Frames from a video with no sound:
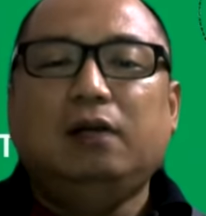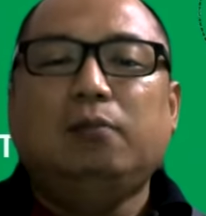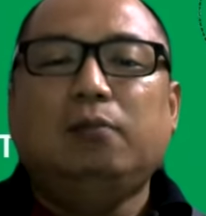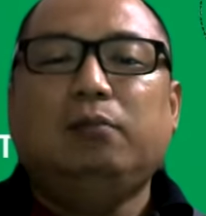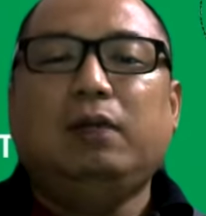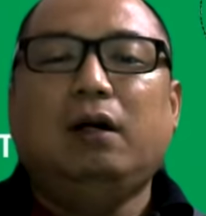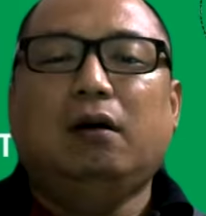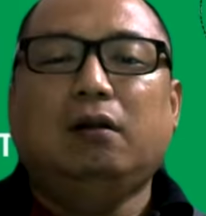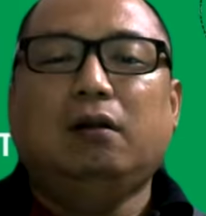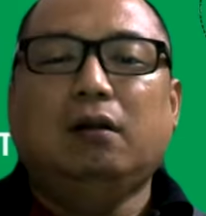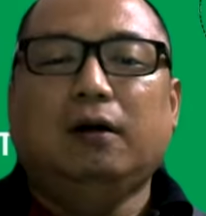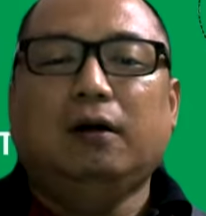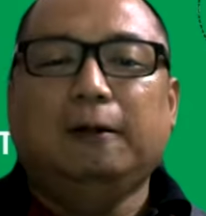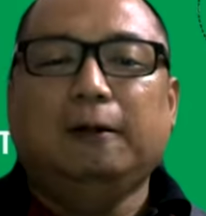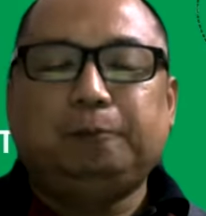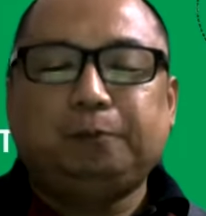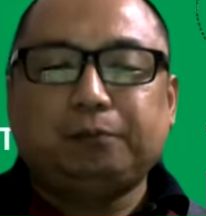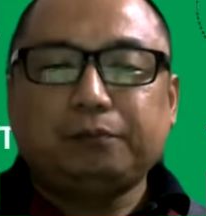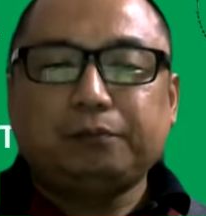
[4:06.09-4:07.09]
May
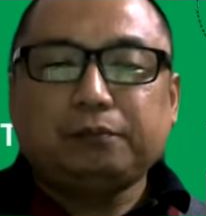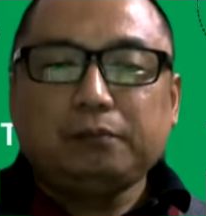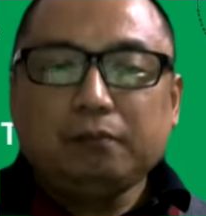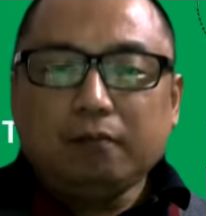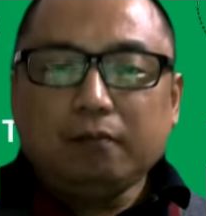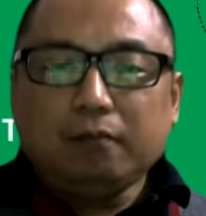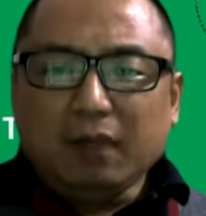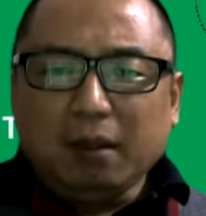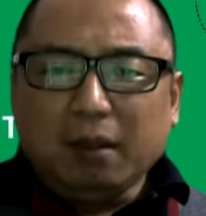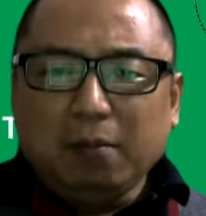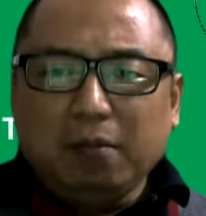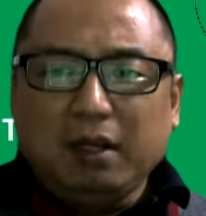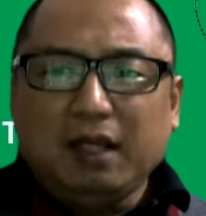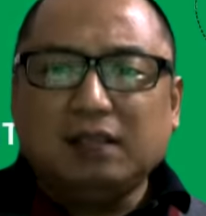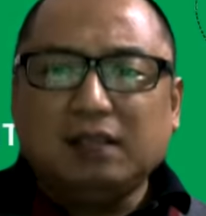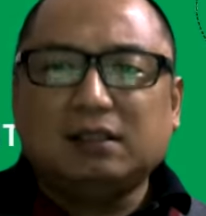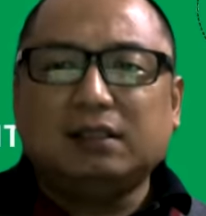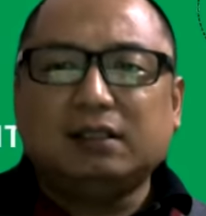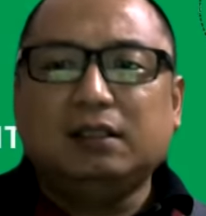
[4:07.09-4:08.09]
Allah
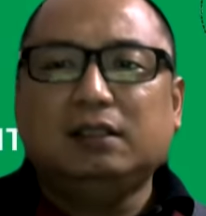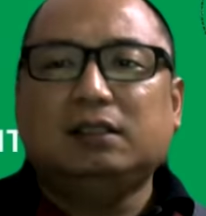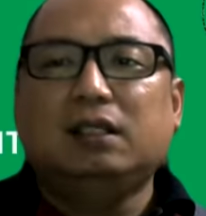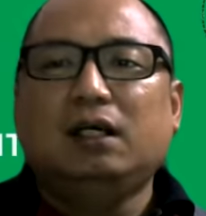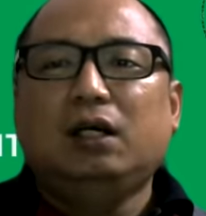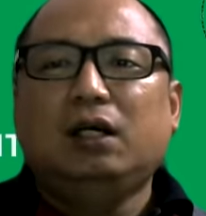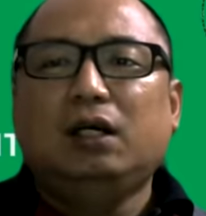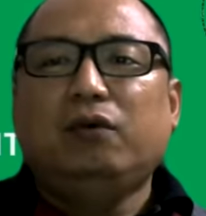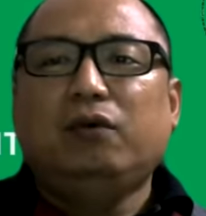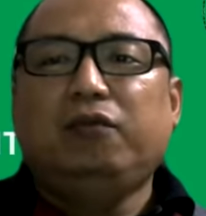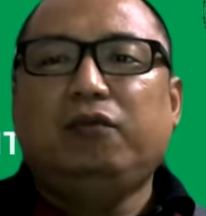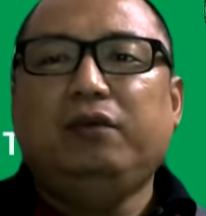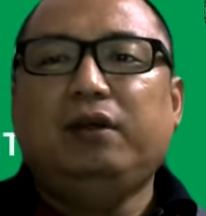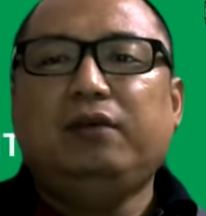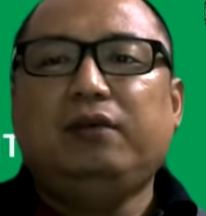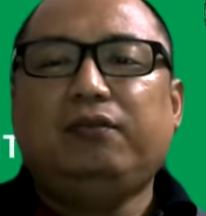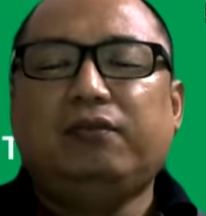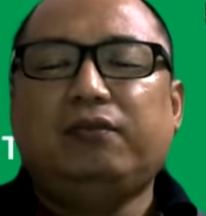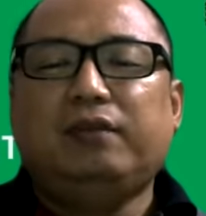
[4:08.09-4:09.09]
bless us
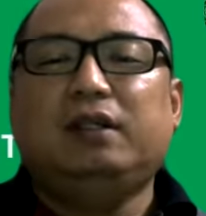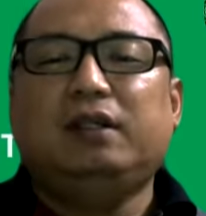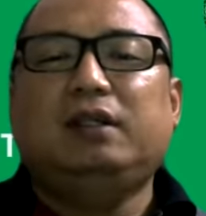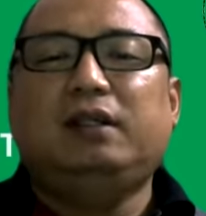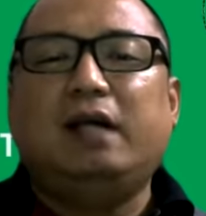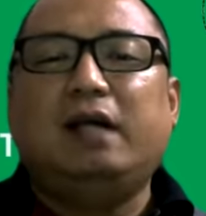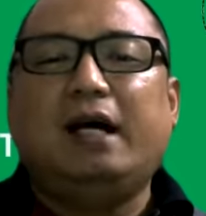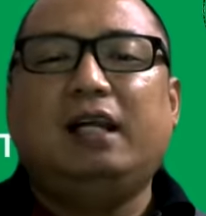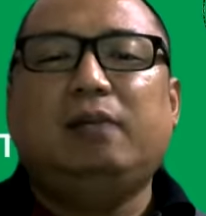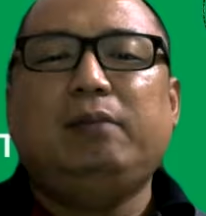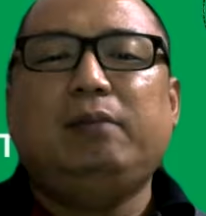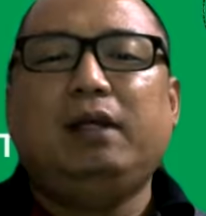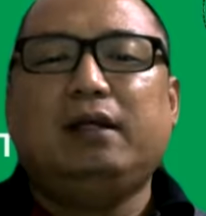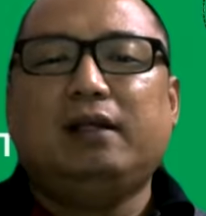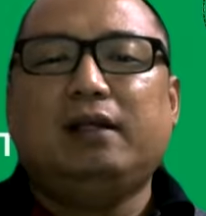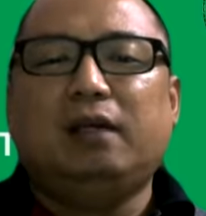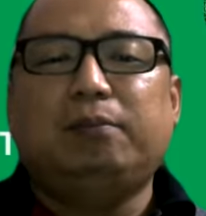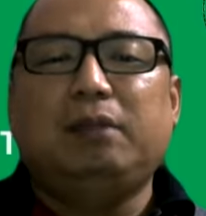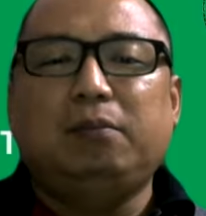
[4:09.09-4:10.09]
with the
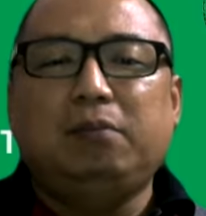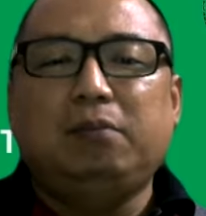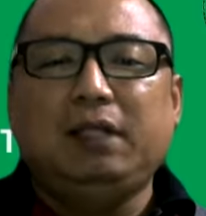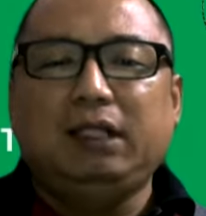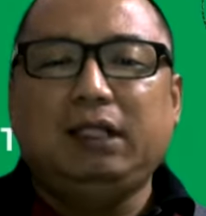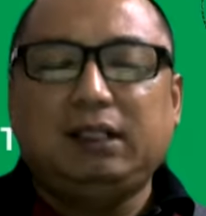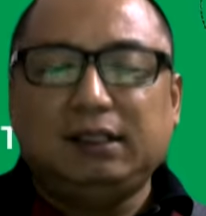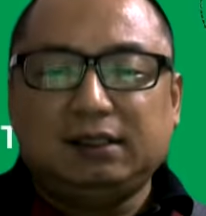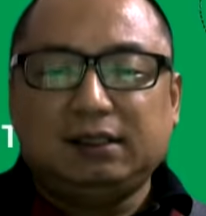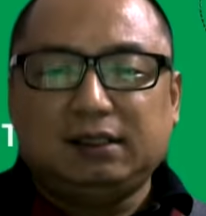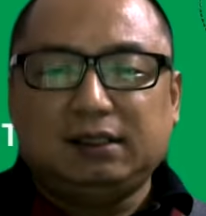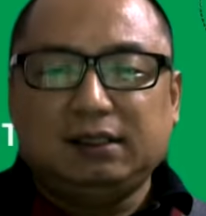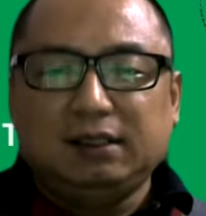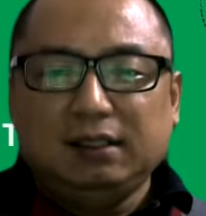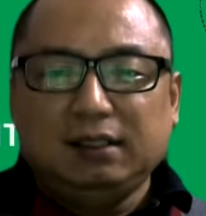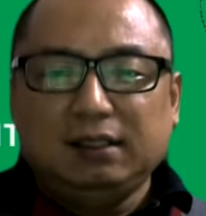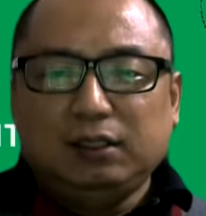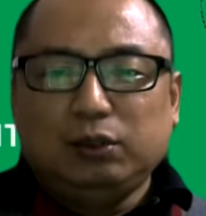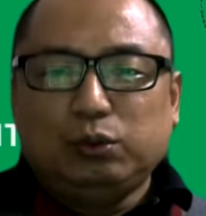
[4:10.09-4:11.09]
dynamic capabilities
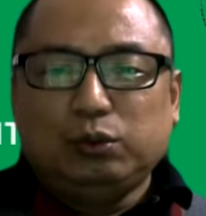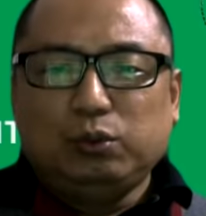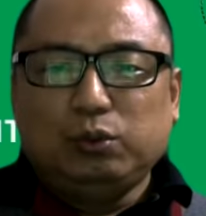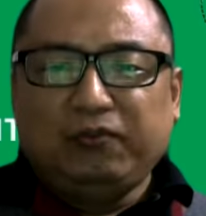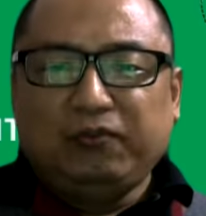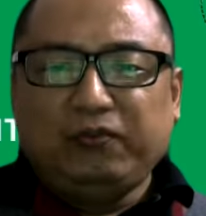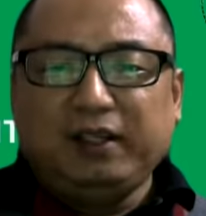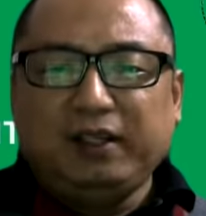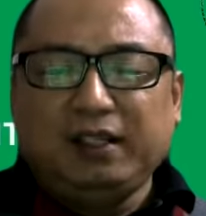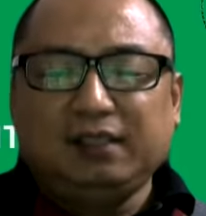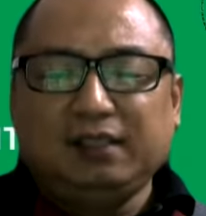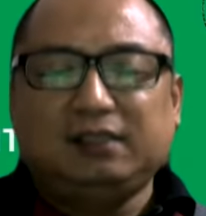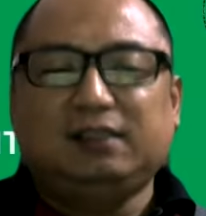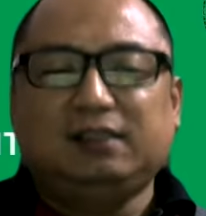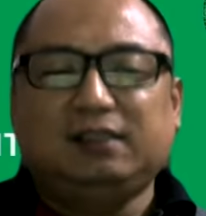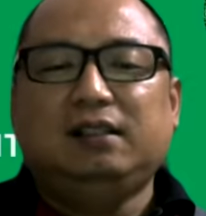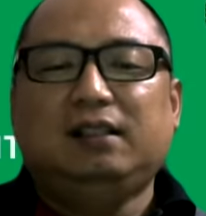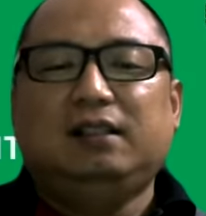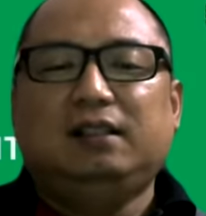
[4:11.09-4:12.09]
to
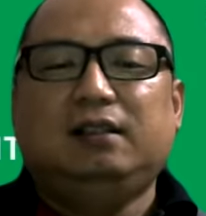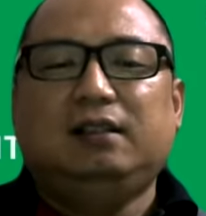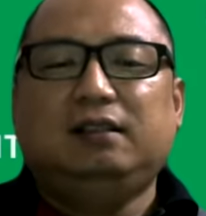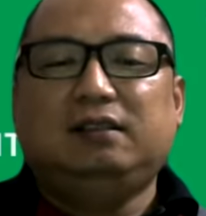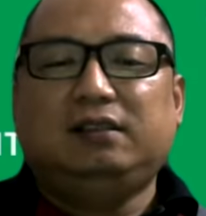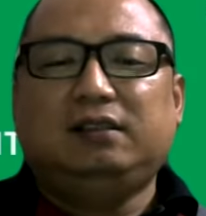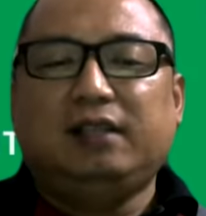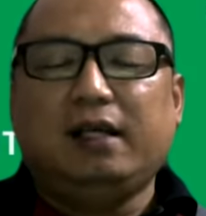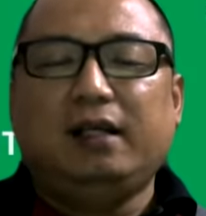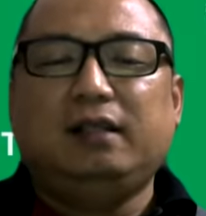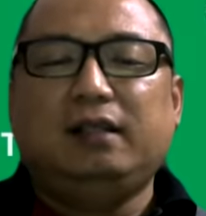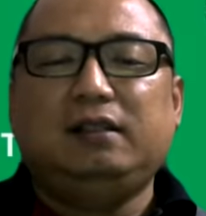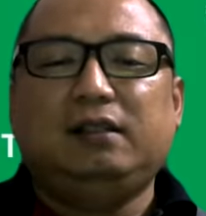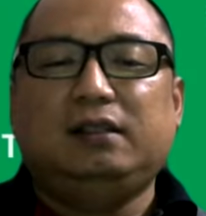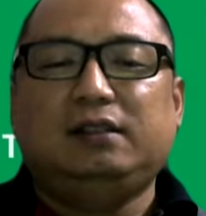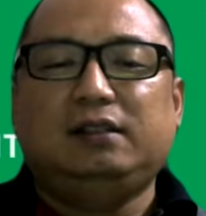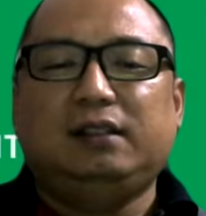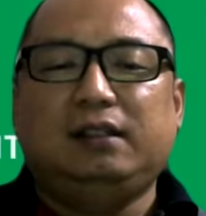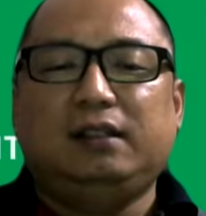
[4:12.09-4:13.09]
face the
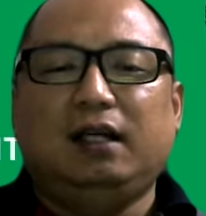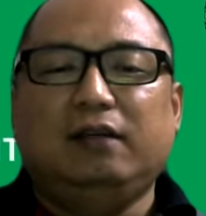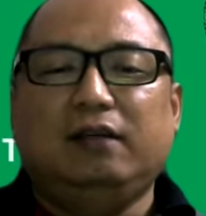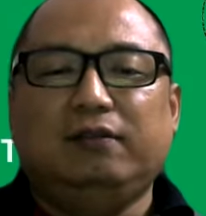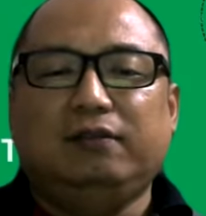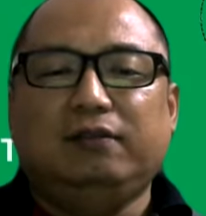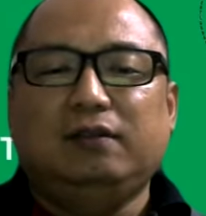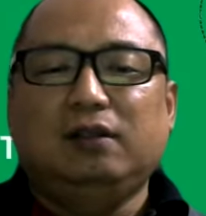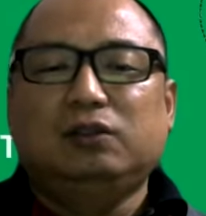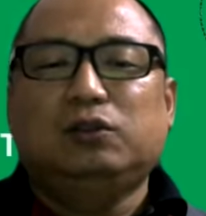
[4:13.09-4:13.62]
challenges in life.